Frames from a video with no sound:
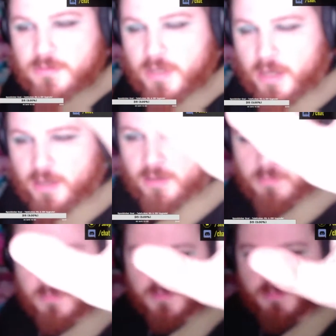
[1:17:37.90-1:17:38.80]

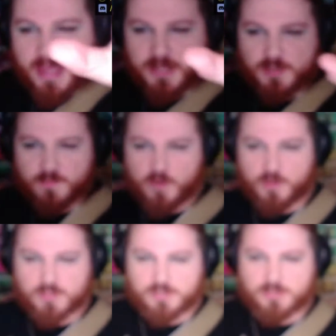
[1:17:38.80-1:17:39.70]
Come back to
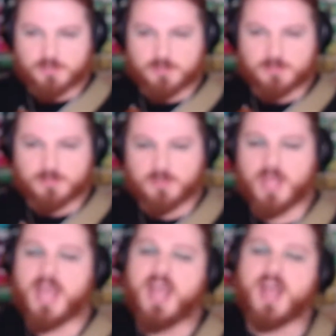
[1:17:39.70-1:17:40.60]
focus.
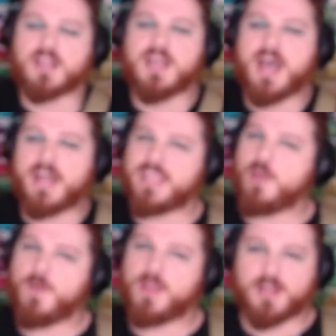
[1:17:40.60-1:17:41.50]
Ah, God, I can't
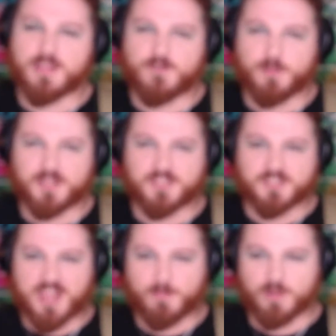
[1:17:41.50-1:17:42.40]
wait till I can replace this
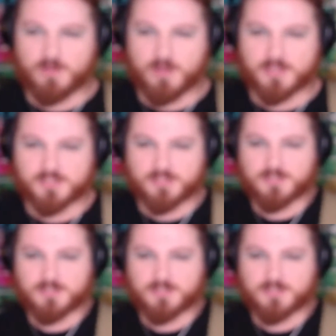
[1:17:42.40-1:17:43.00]
camera, you guys.